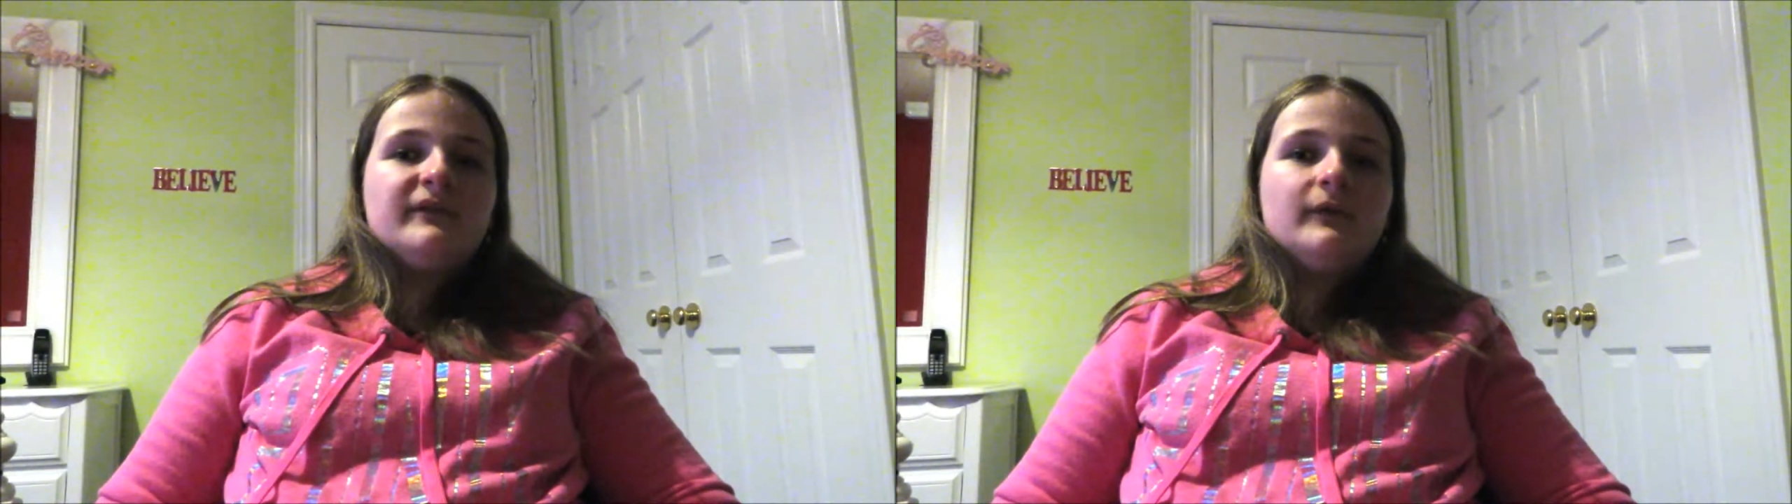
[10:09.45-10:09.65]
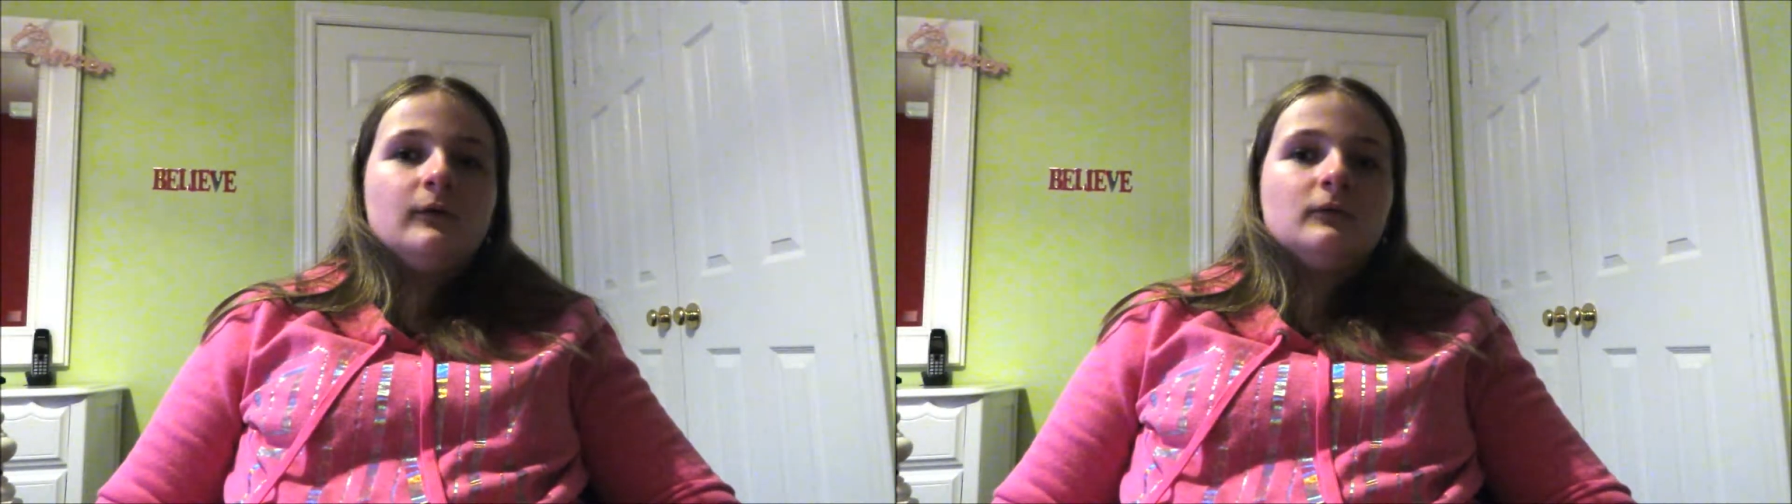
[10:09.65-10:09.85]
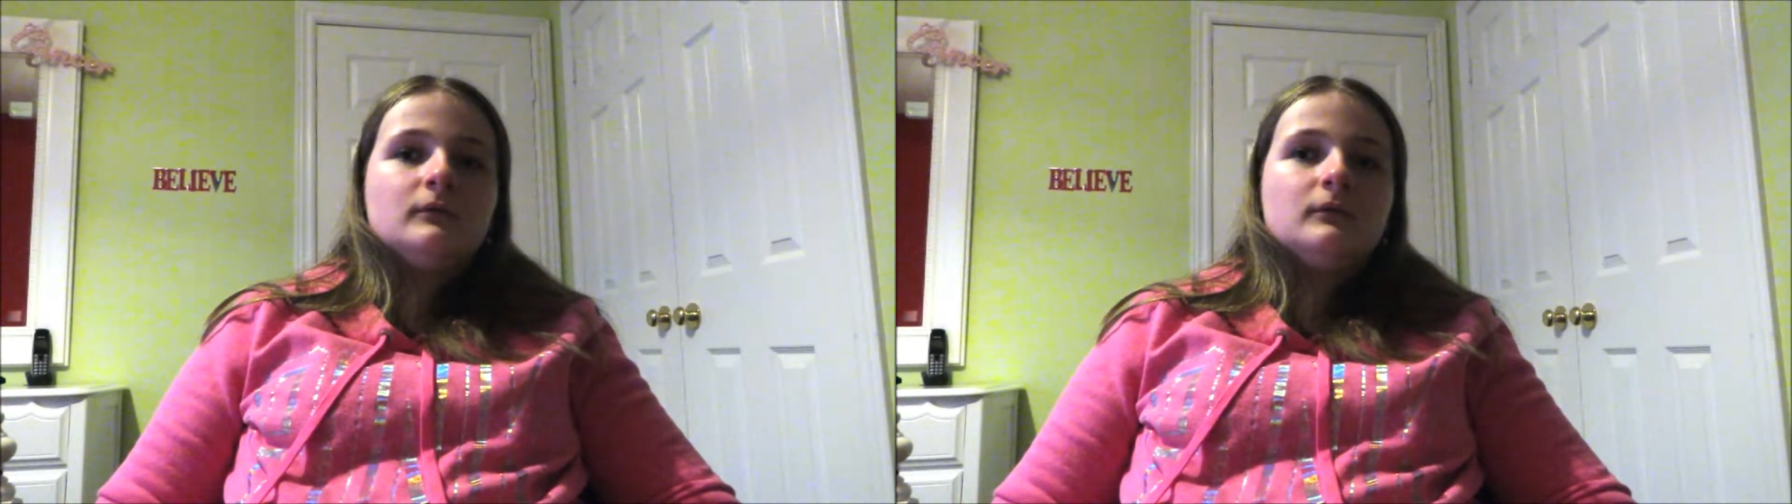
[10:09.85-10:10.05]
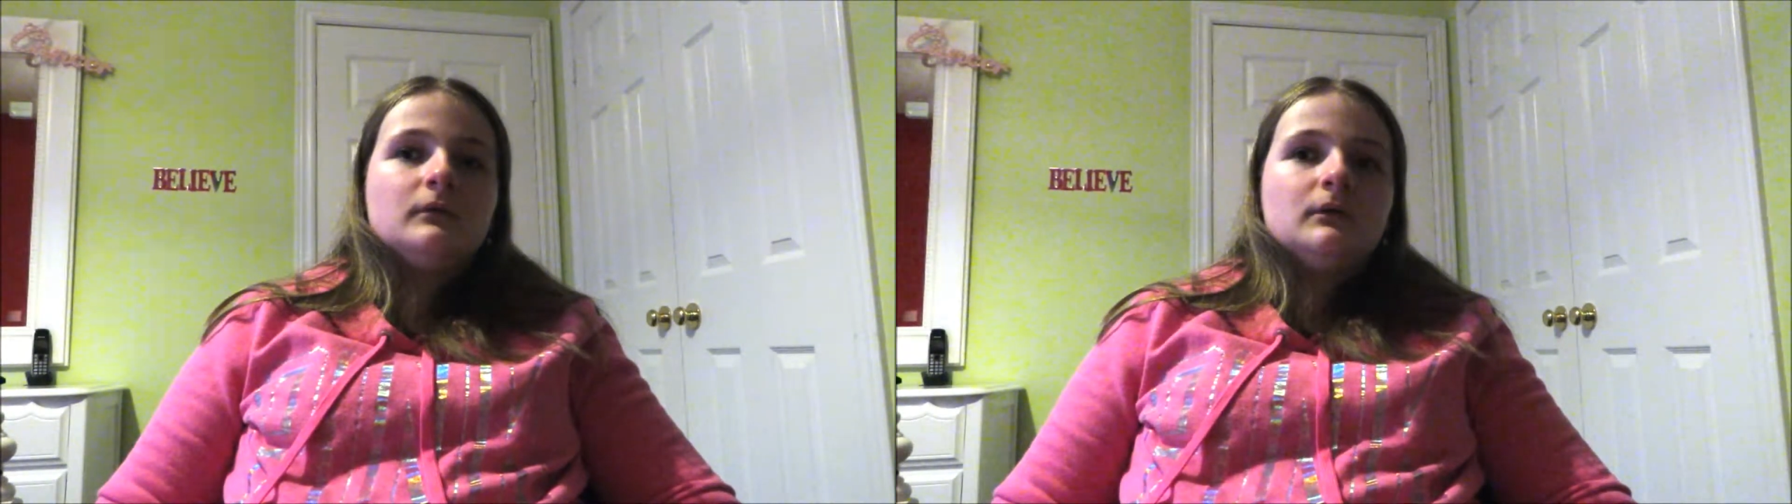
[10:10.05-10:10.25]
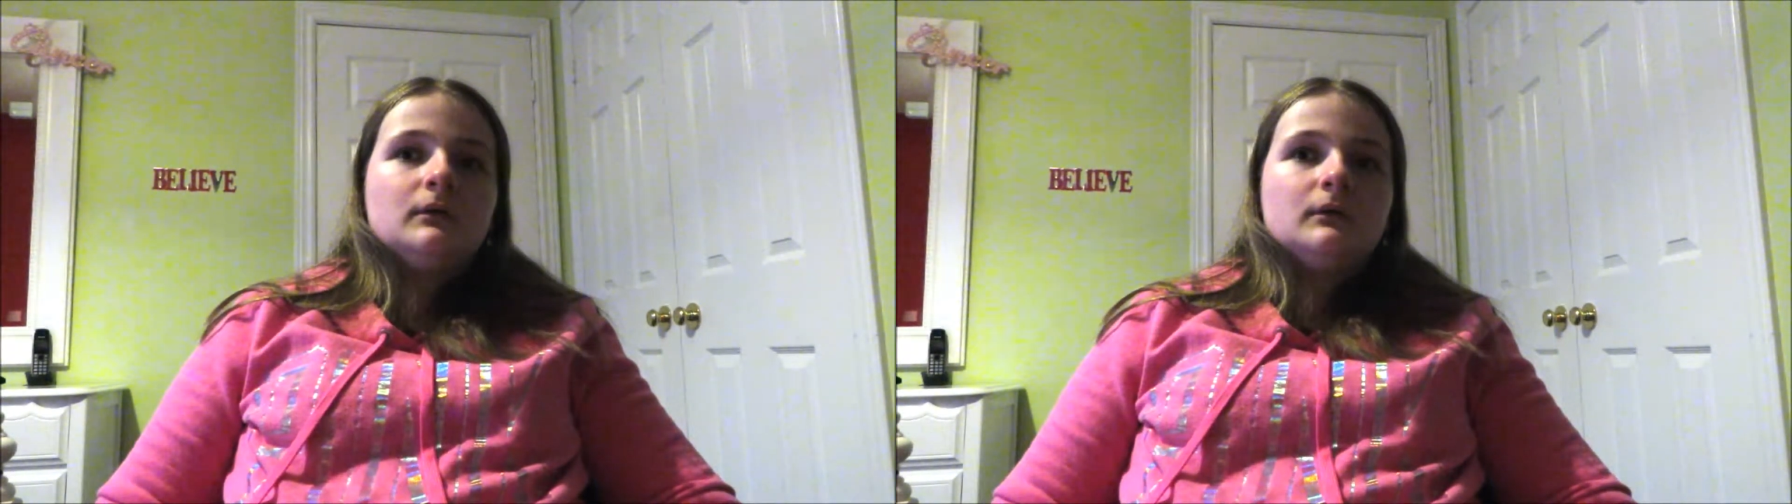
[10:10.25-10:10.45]
to
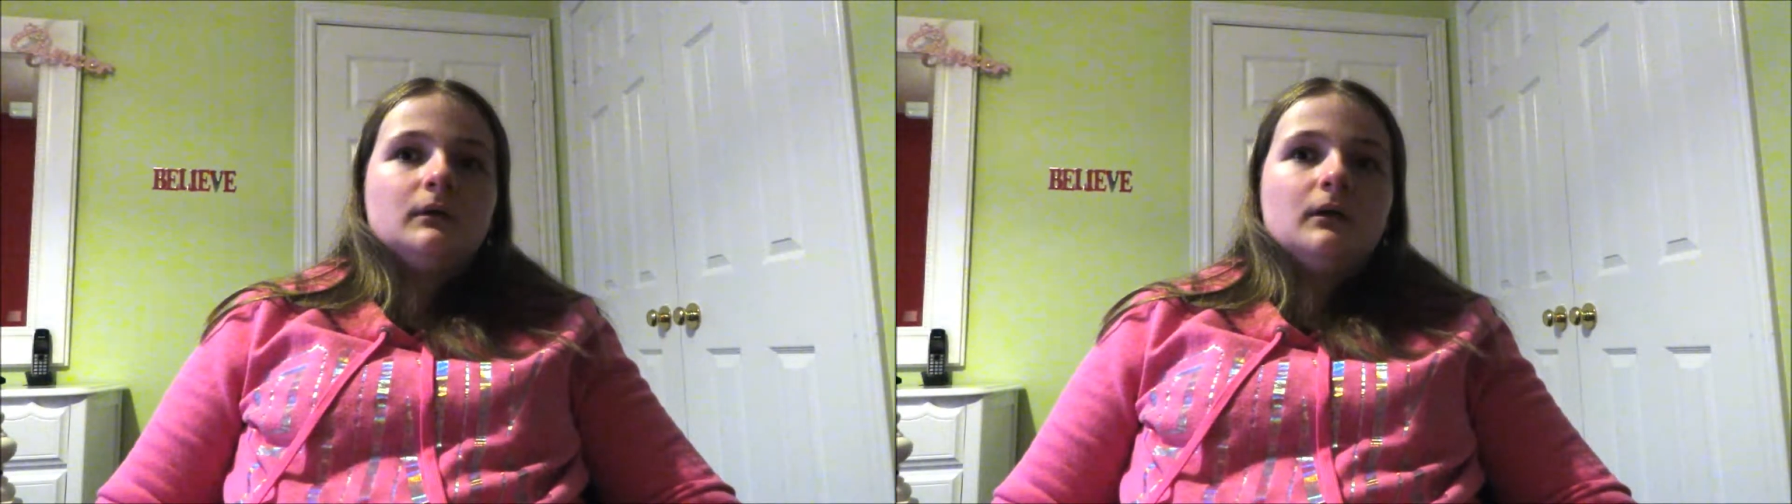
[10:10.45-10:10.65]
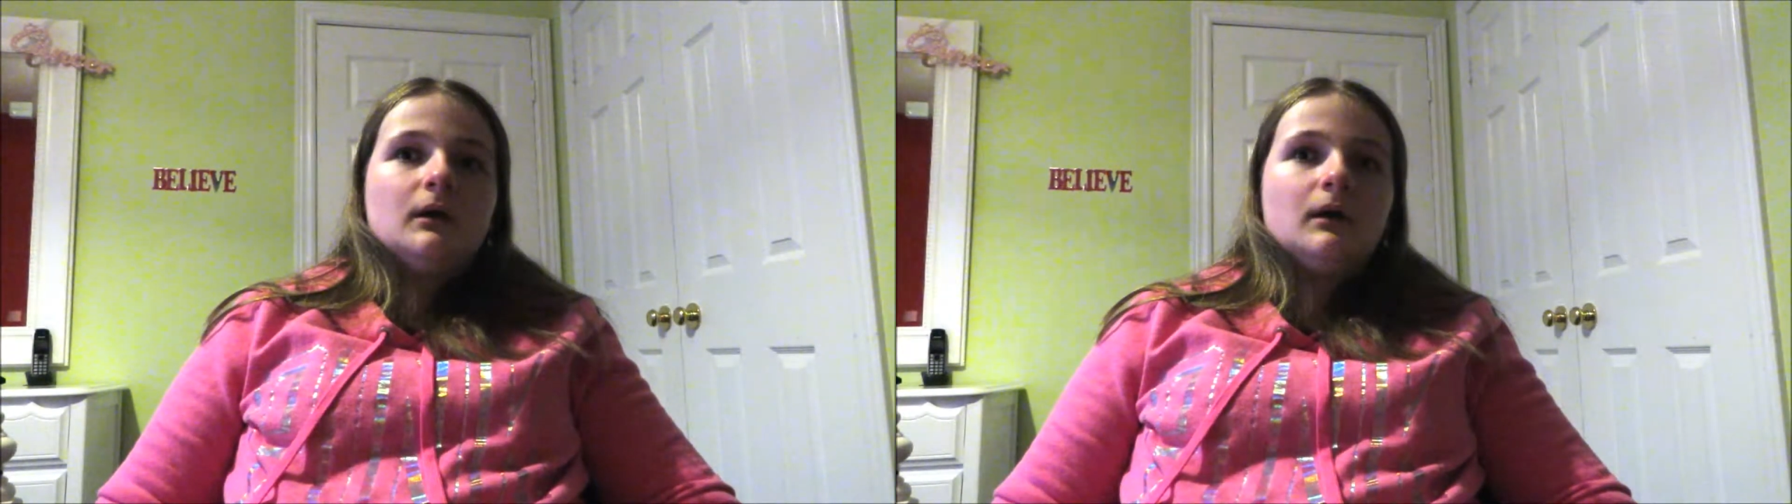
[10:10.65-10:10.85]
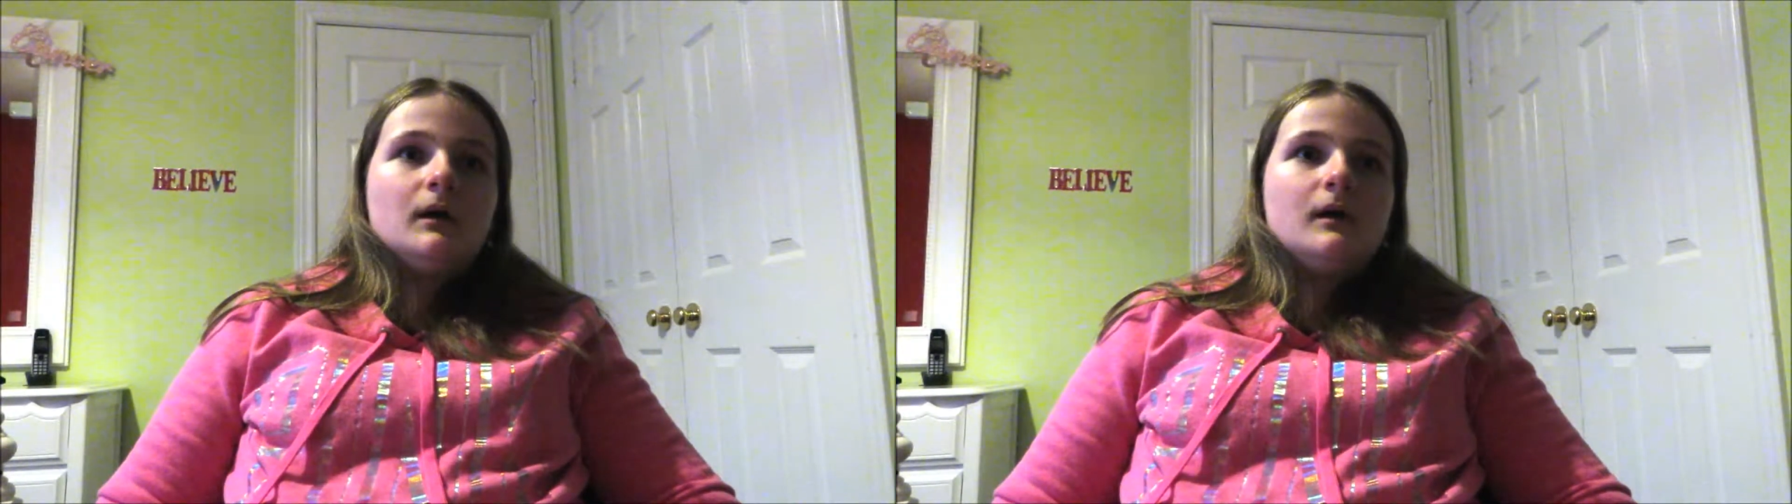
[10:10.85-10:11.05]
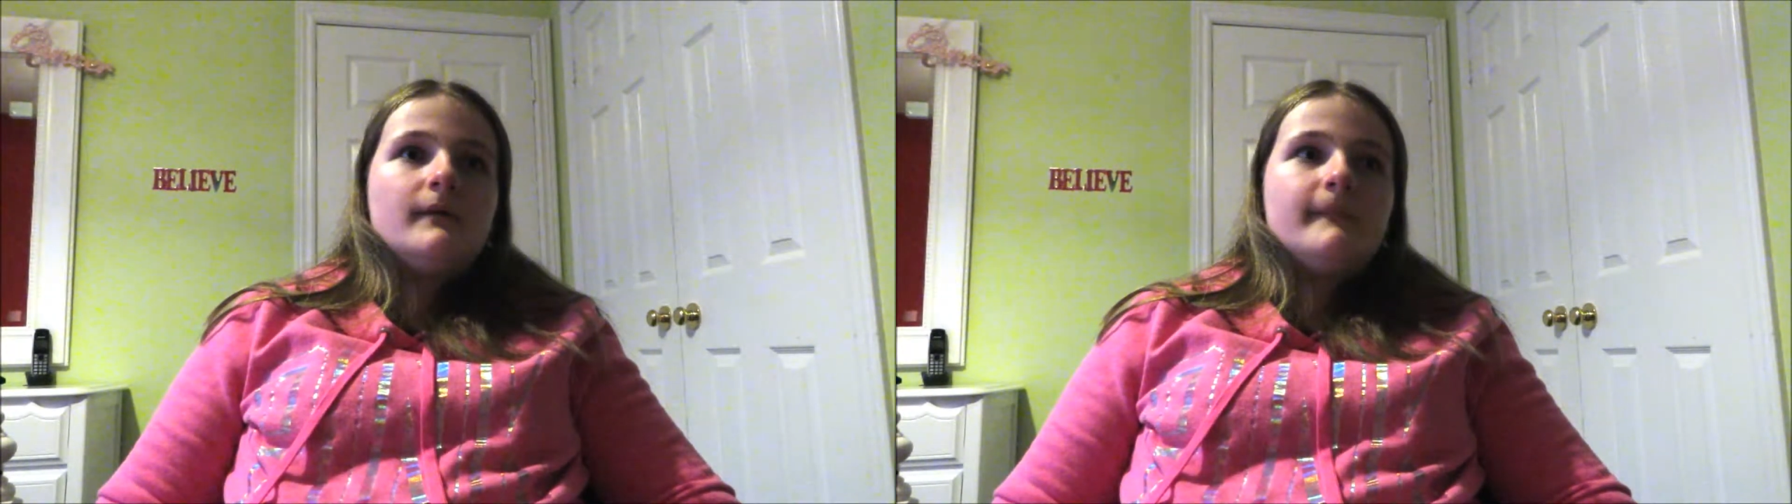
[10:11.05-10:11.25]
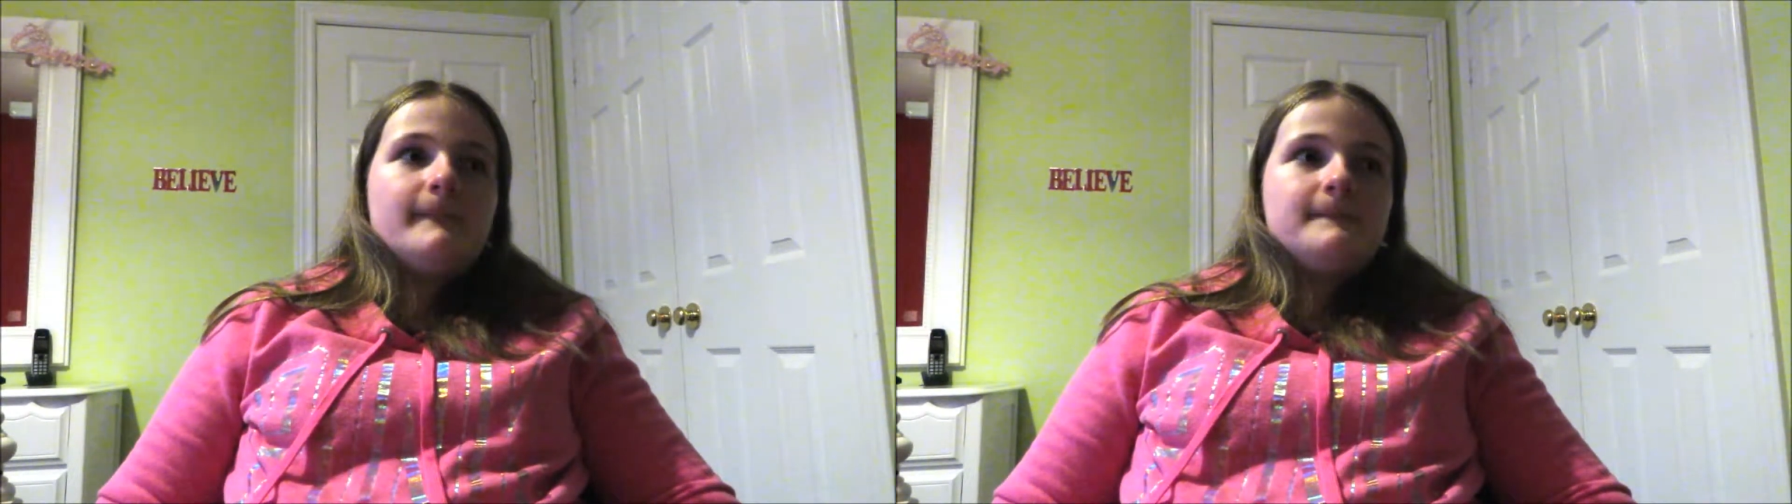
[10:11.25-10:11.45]

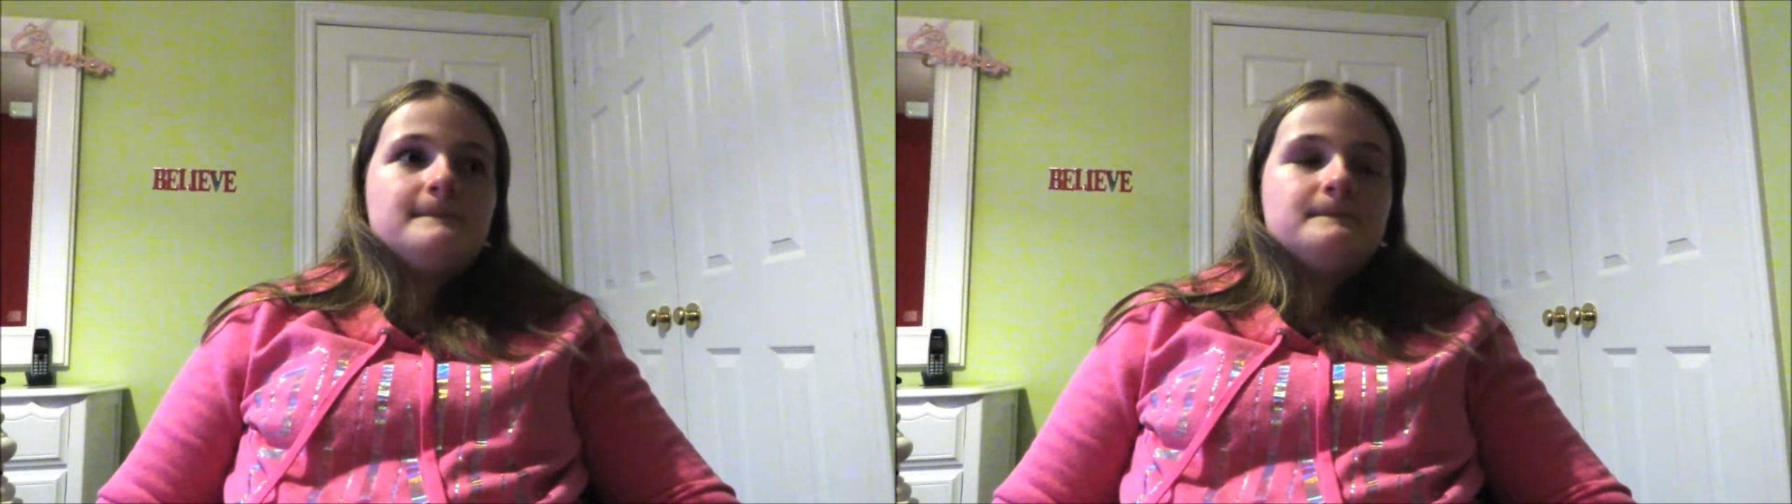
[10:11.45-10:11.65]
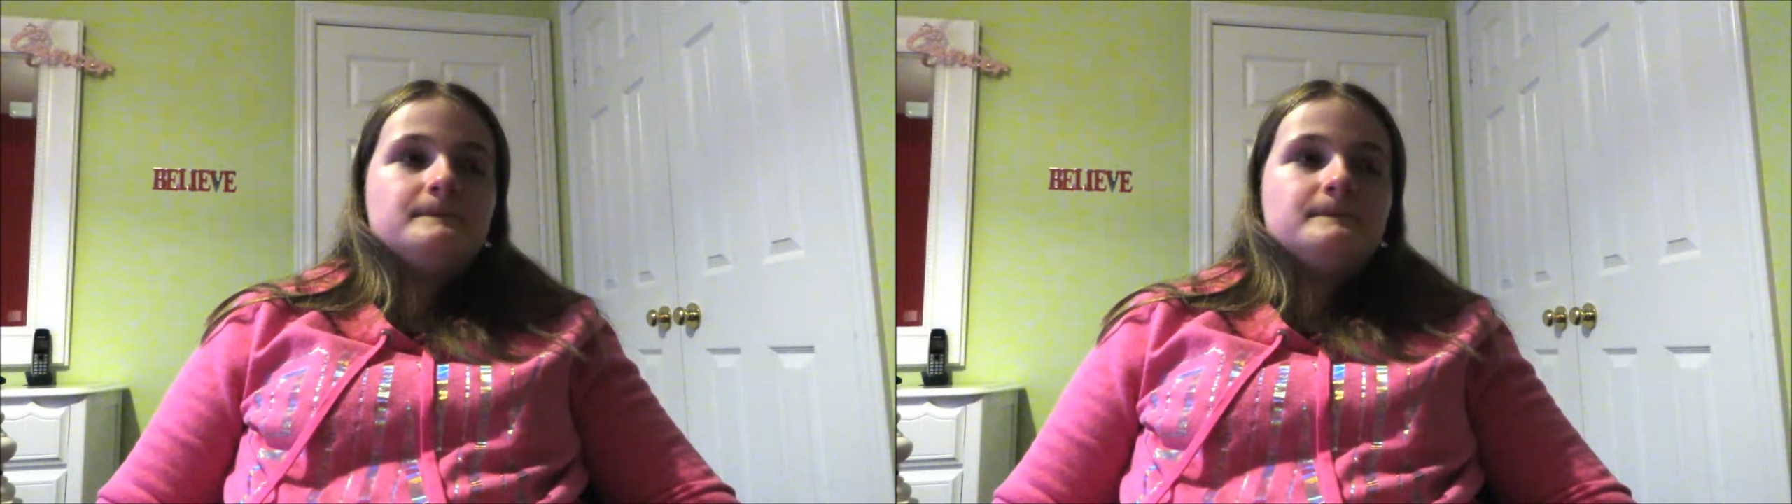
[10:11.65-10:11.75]
um,